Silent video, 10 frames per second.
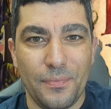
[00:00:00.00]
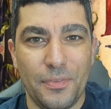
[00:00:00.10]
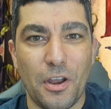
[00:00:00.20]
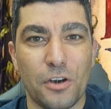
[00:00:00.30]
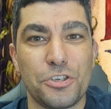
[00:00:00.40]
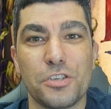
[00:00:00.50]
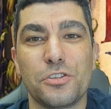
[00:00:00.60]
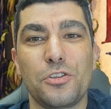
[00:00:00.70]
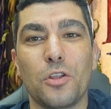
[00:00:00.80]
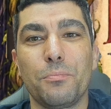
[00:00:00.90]
they
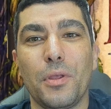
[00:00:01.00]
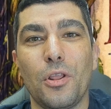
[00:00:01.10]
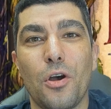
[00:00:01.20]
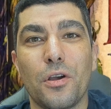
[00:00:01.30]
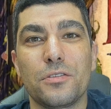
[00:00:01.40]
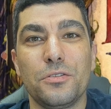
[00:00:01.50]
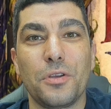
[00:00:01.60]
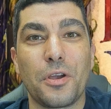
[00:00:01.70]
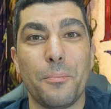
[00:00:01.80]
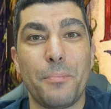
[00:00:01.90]
just don't belong to
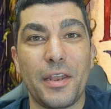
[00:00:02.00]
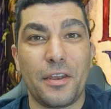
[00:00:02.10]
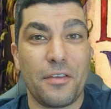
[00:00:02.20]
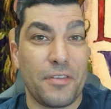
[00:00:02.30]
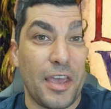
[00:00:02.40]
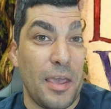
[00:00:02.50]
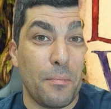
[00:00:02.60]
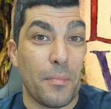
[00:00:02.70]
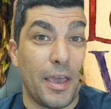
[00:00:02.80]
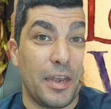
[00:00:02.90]
the competitive
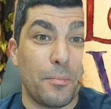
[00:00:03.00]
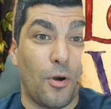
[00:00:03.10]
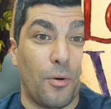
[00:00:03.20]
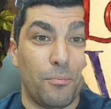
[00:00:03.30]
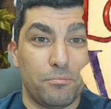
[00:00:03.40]
game anymore.